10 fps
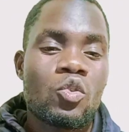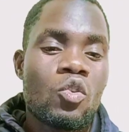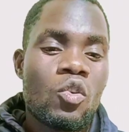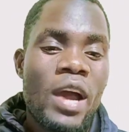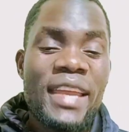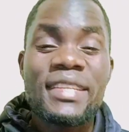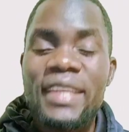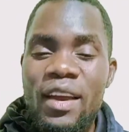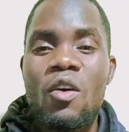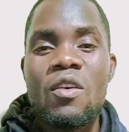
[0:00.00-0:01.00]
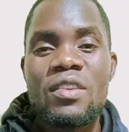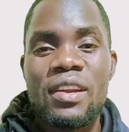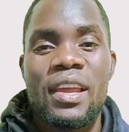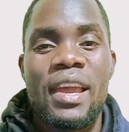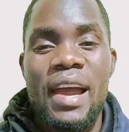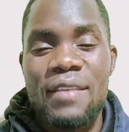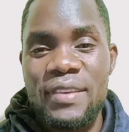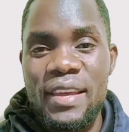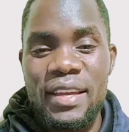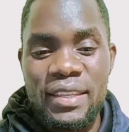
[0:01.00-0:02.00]
So I take on
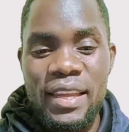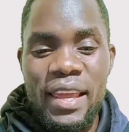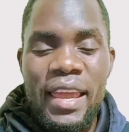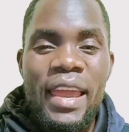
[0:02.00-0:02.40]
after that.